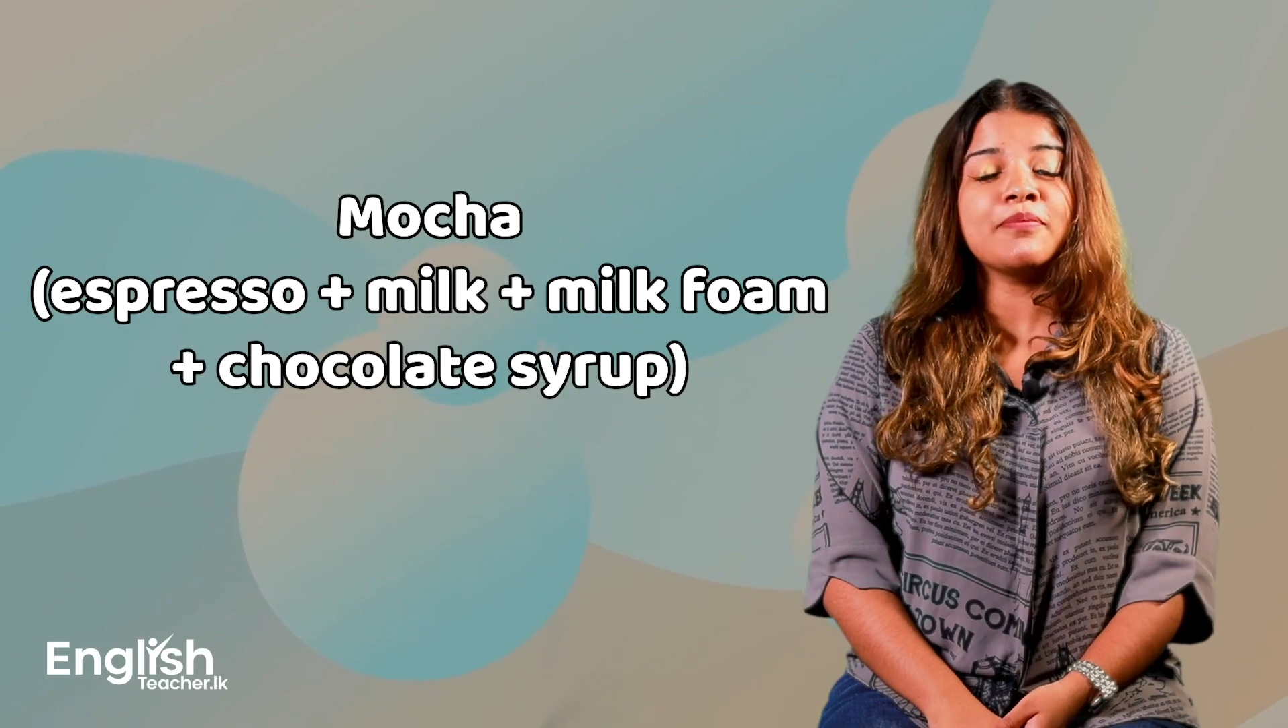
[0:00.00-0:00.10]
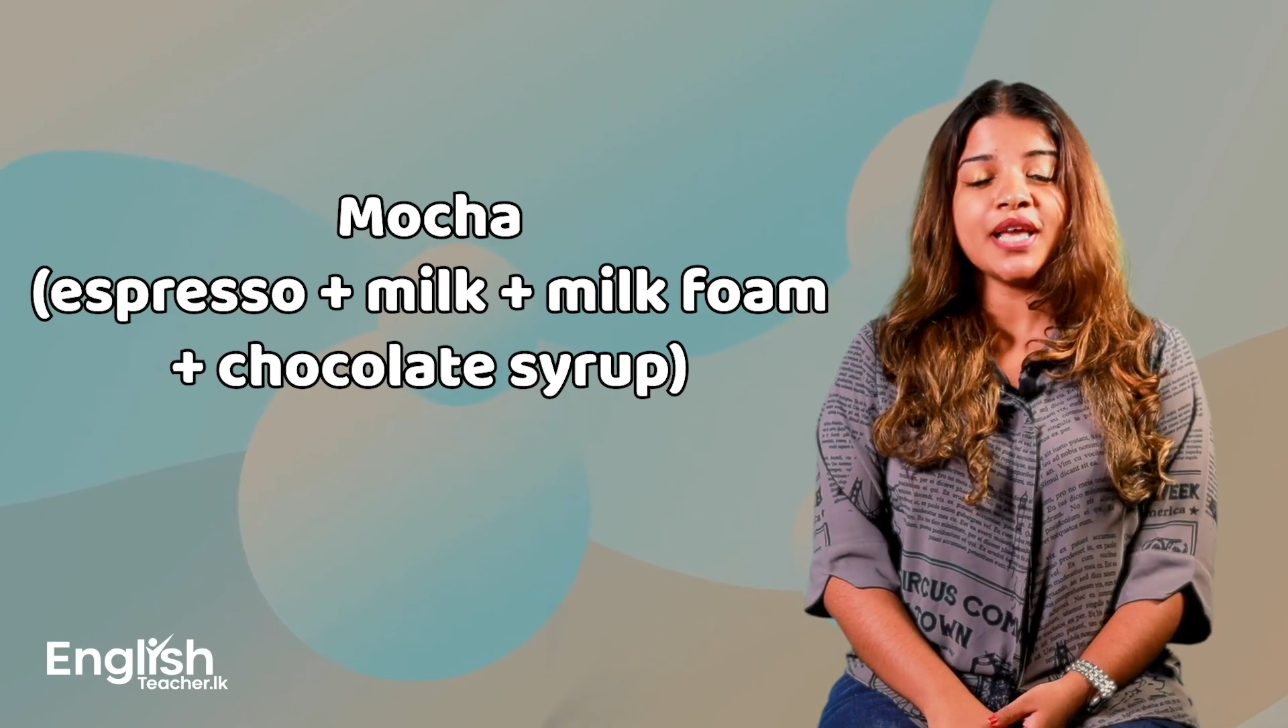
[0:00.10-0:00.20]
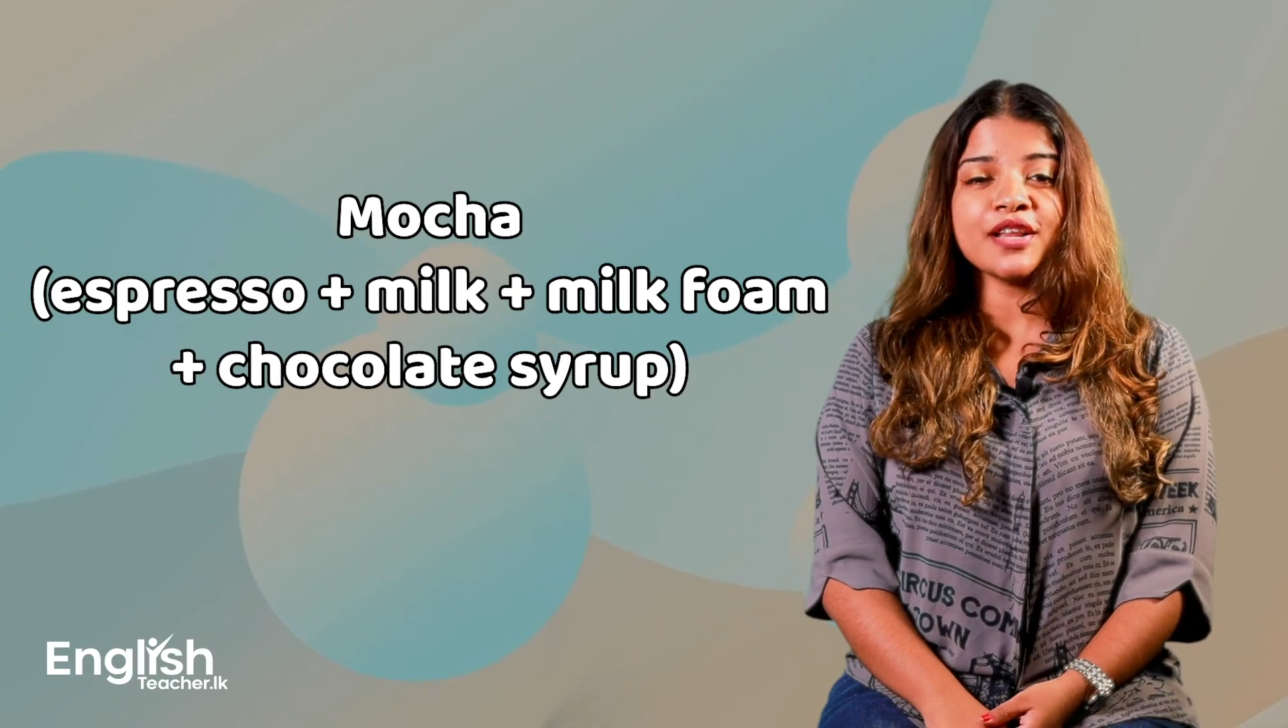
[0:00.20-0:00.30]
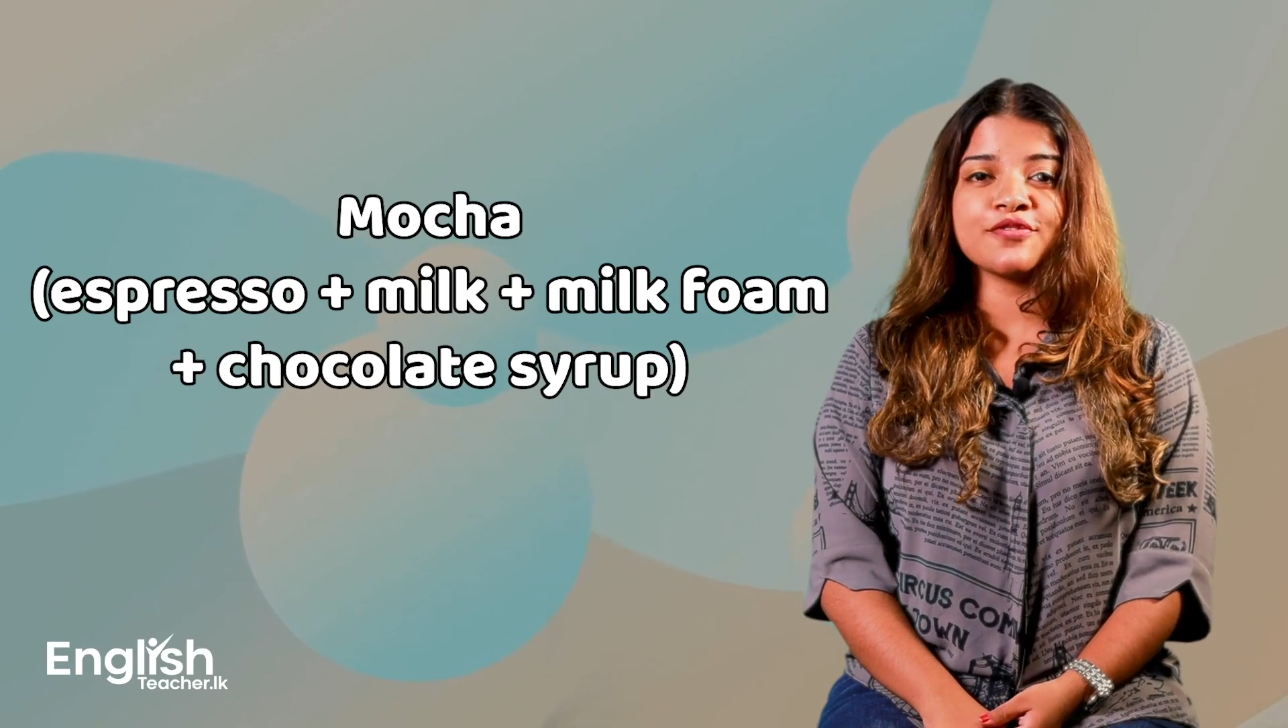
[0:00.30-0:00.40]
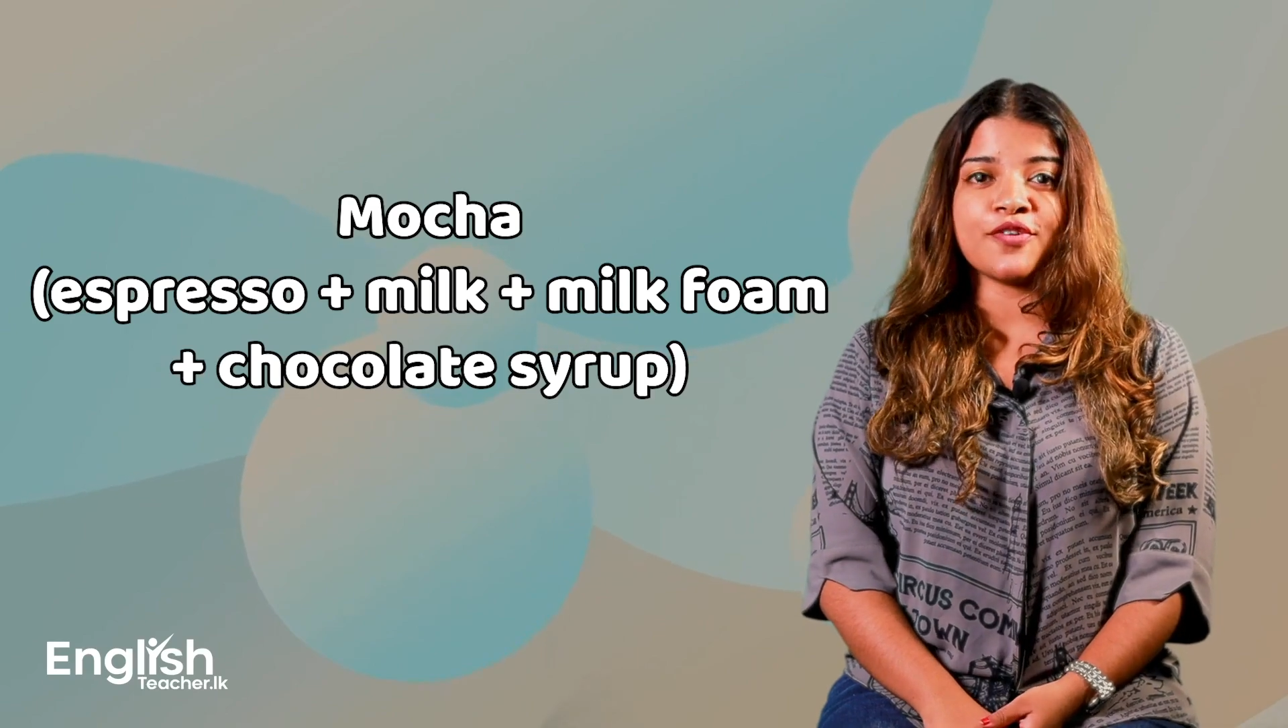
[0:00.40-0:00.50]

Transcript: milk